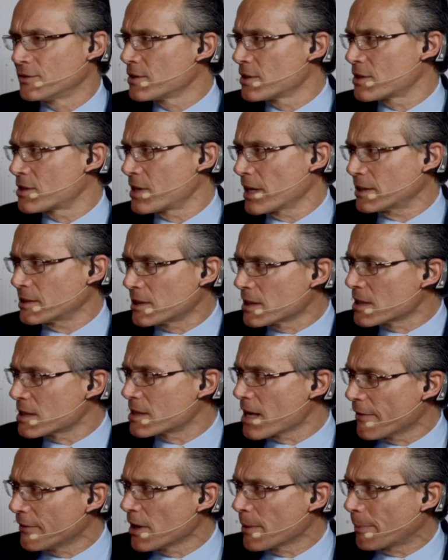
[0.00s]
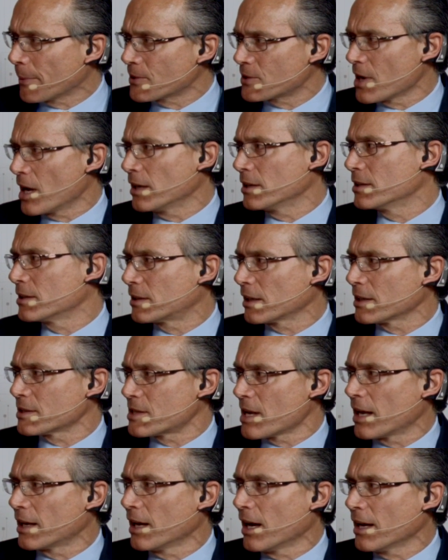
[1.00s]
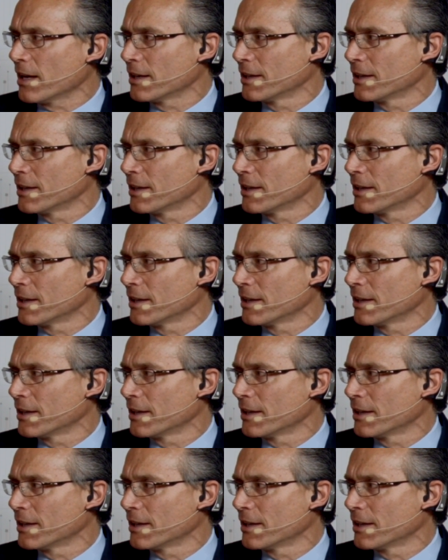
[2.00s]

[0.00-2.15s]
60, 70 percent? You think it's that high?